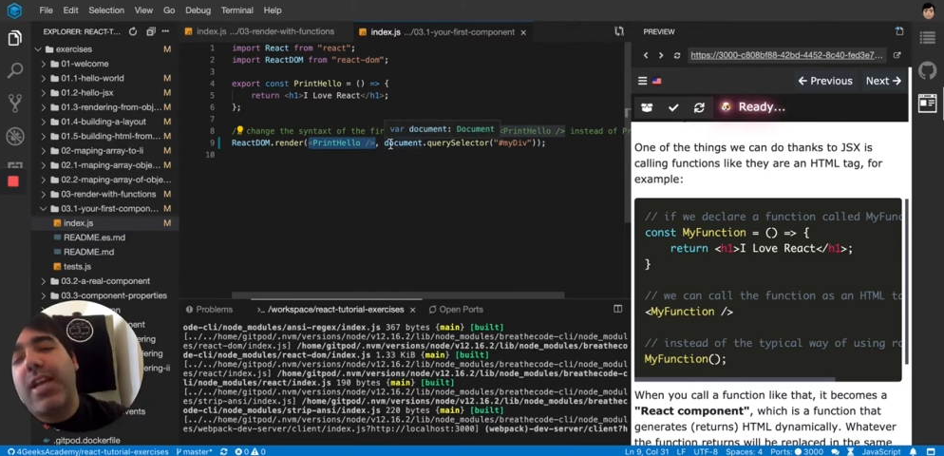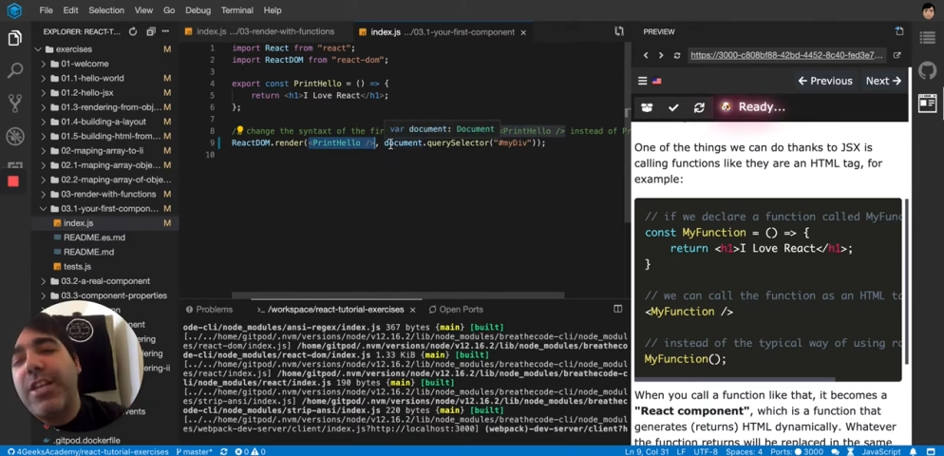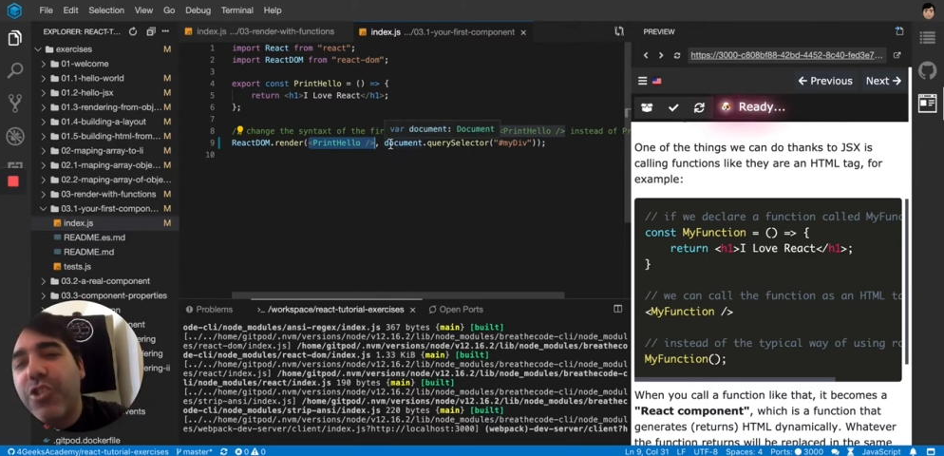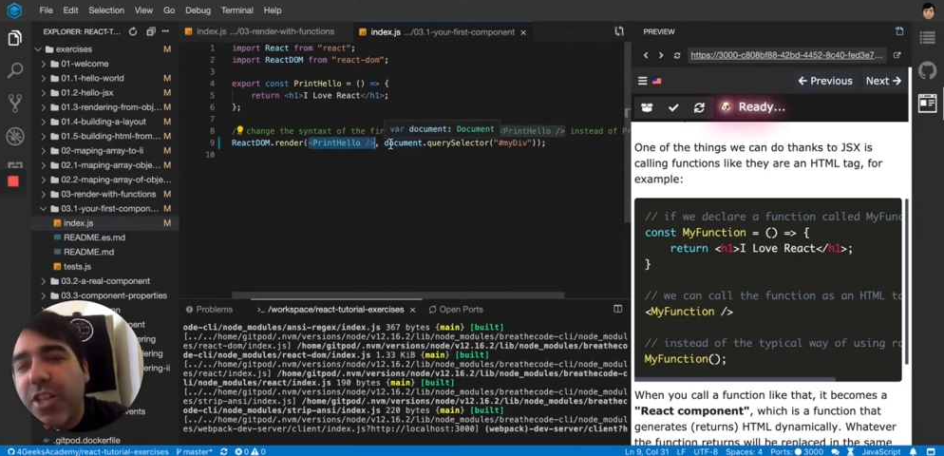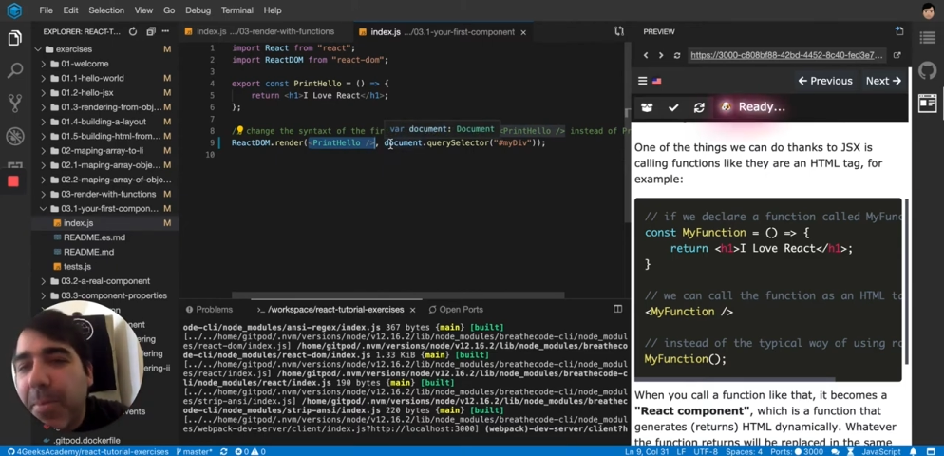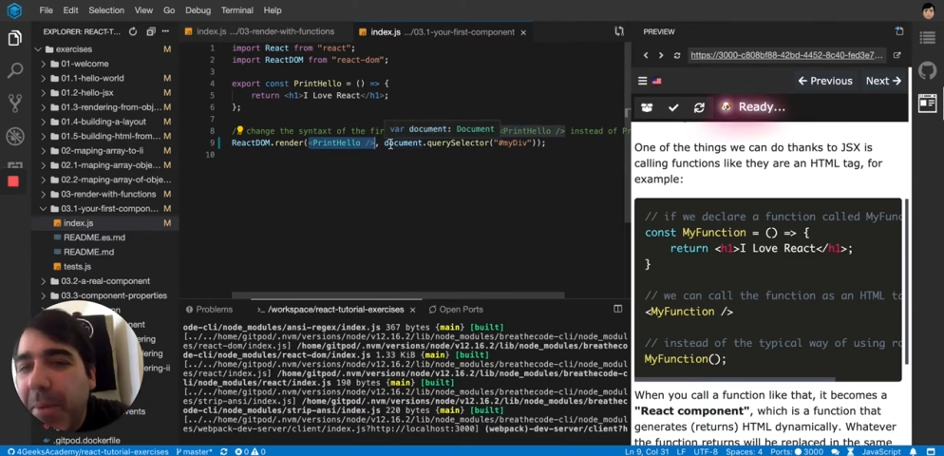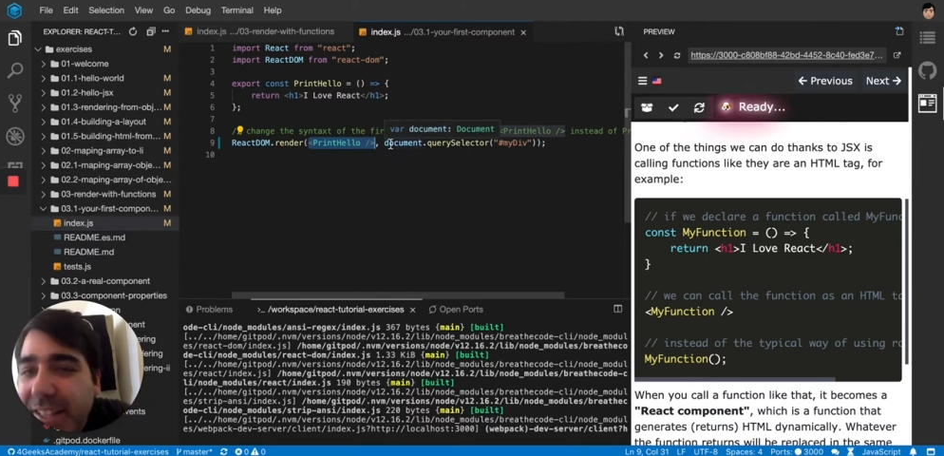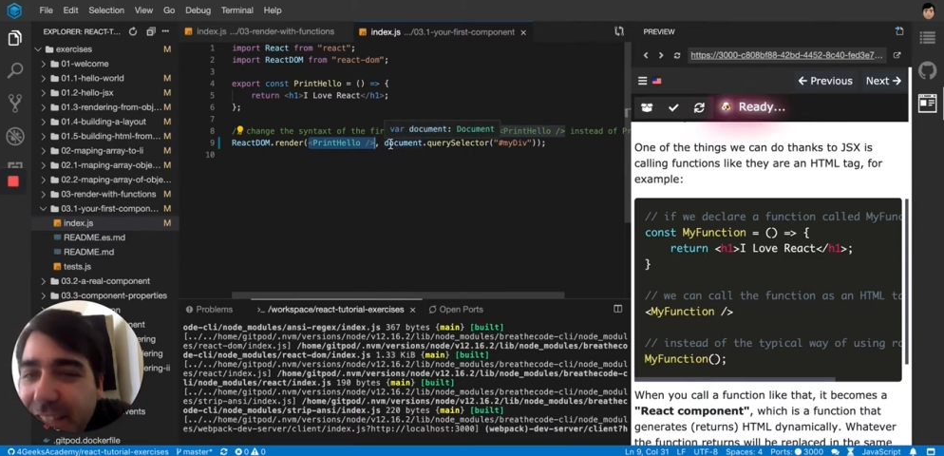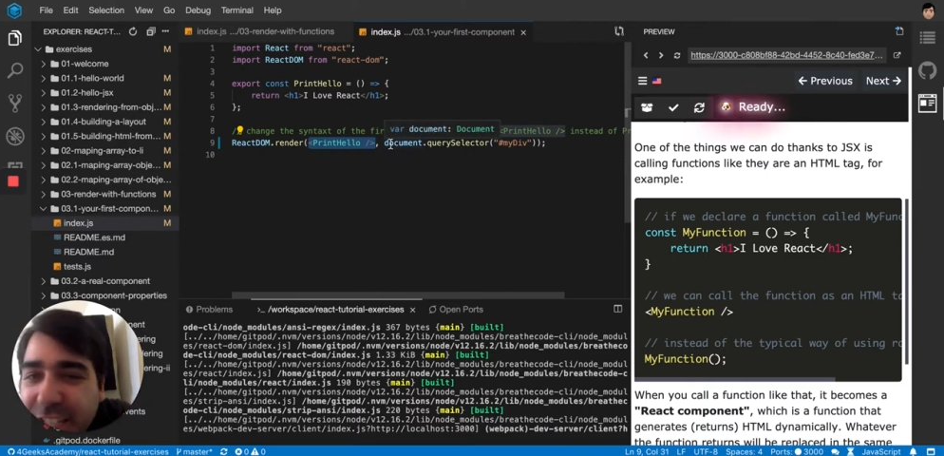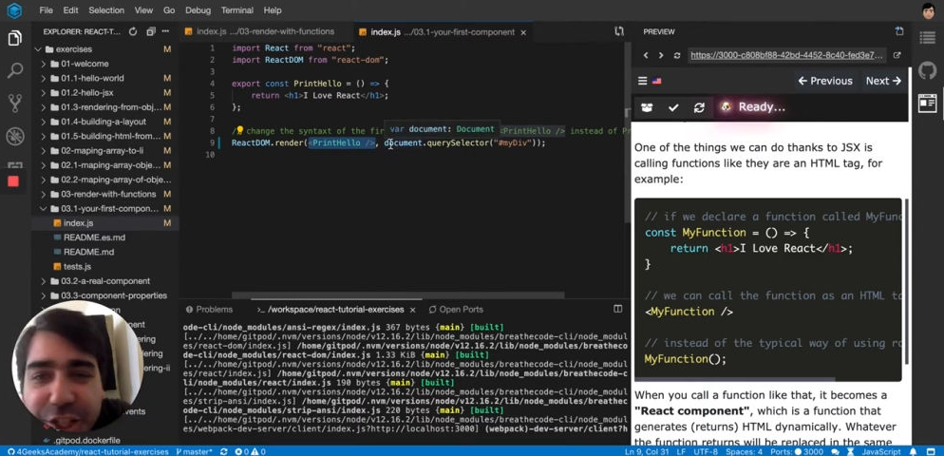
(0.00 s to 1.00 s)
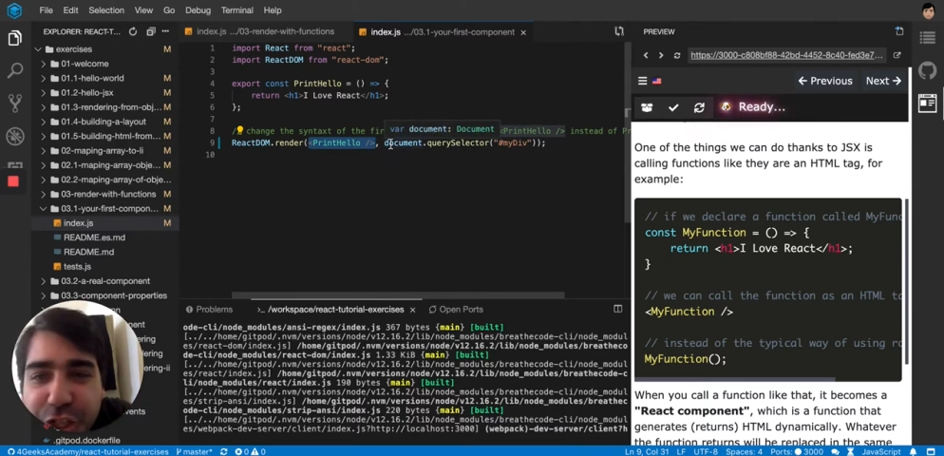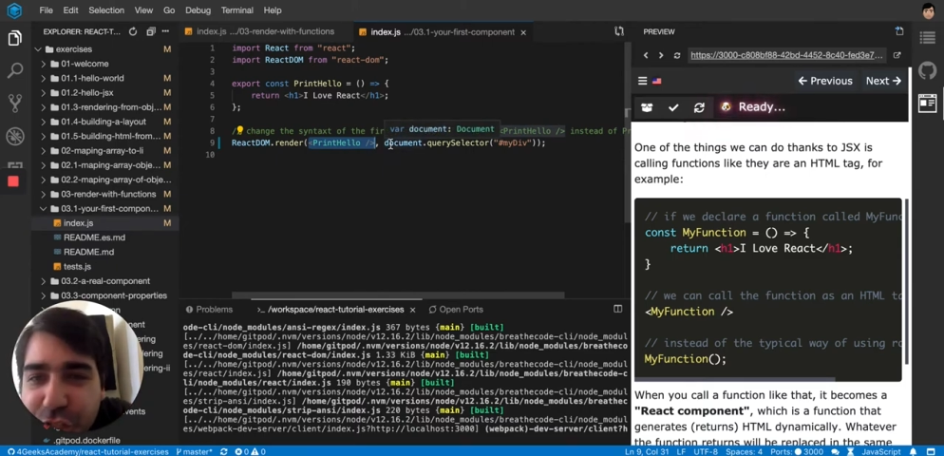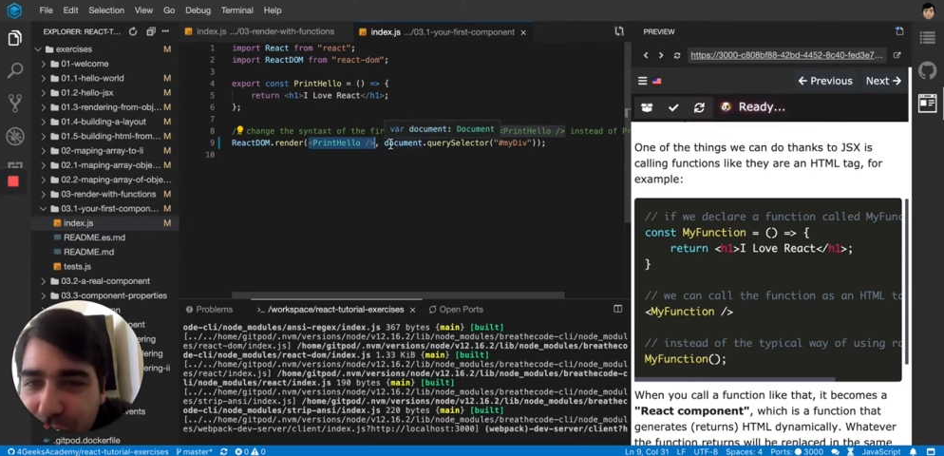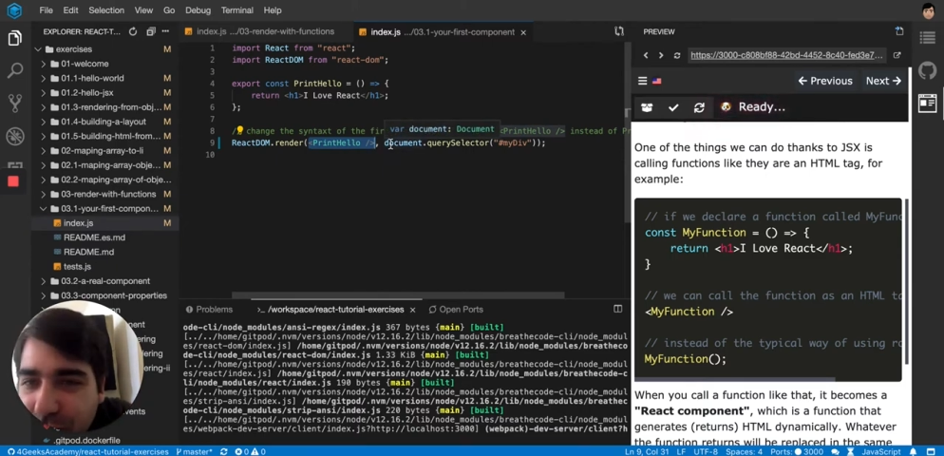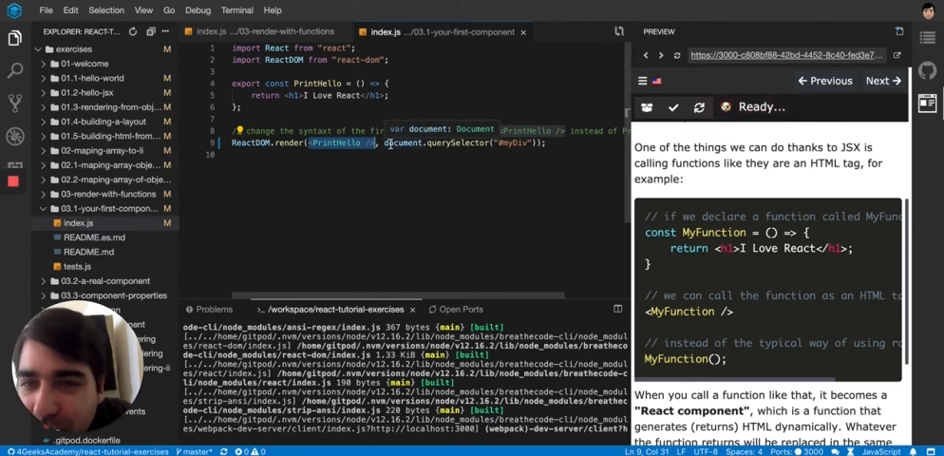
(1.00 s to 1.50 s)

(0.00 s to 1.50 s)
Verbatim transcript: HTML-ish,